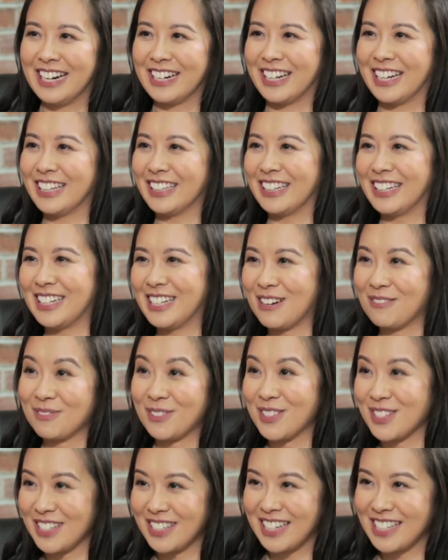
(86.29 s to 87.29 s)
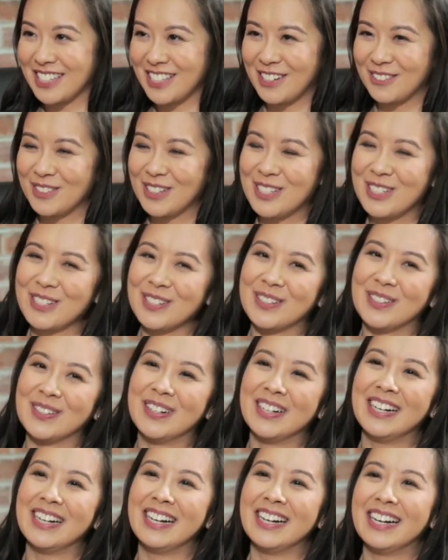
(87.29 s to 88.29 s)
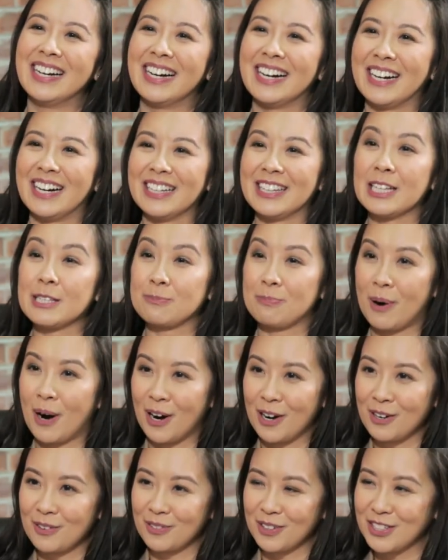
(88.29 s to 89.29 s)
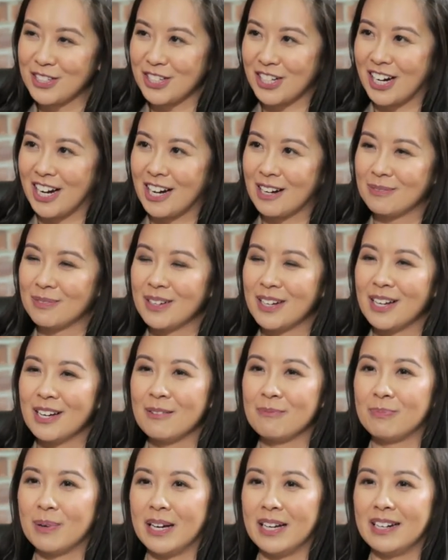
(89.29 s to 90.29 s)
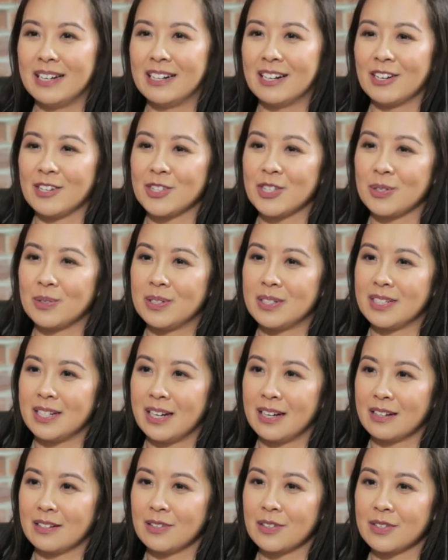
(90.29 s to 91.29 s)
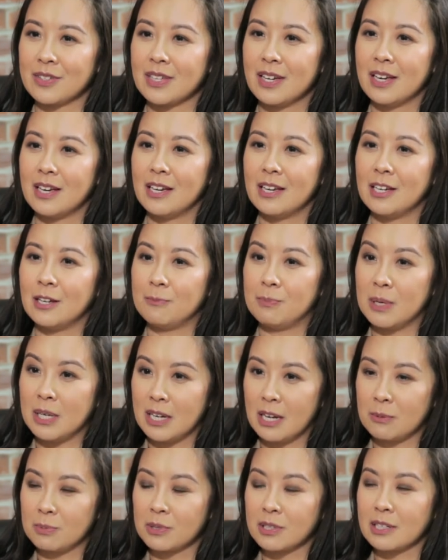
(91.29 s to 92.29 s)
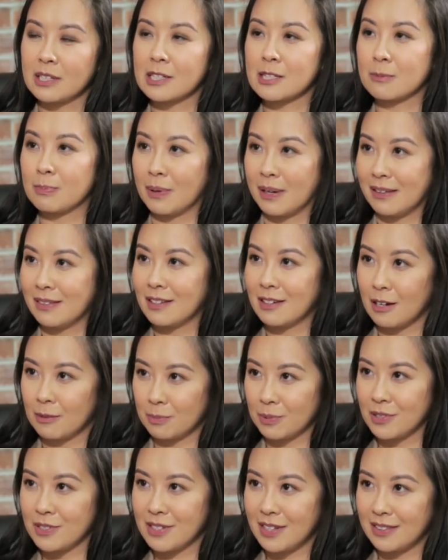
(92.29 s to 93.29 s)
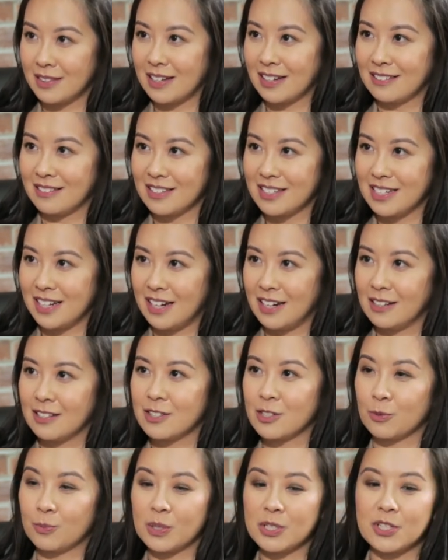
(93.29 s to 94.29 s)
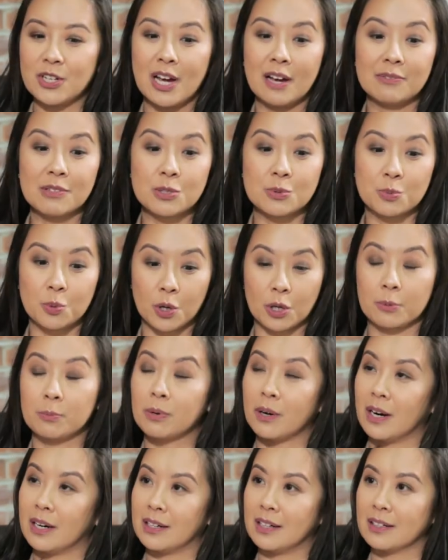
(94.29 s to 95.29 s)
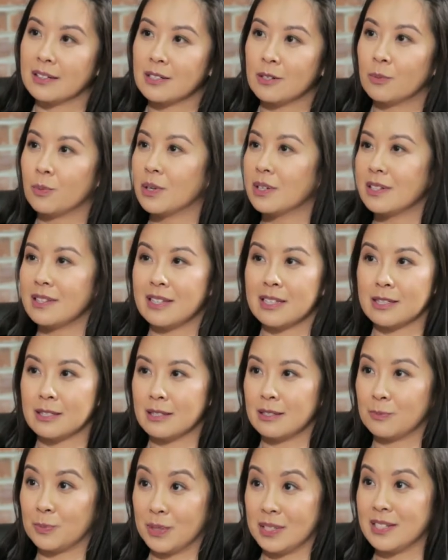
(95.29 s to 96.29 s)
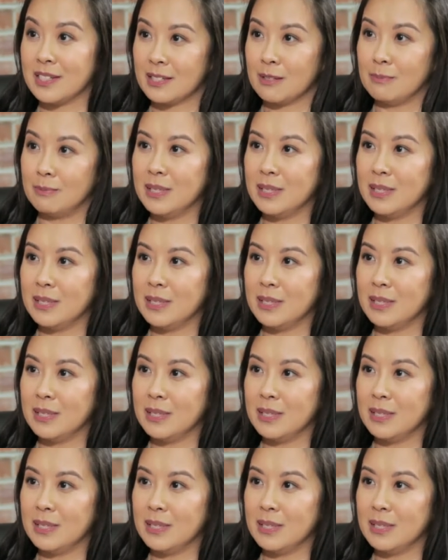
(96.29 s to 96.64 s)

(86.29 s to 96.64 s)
calculate numbers, and that's all we do. Uh, that's part of our job, but it also entails being able to explain the numbers at the end of the day. So once you have this work product, what does this what does it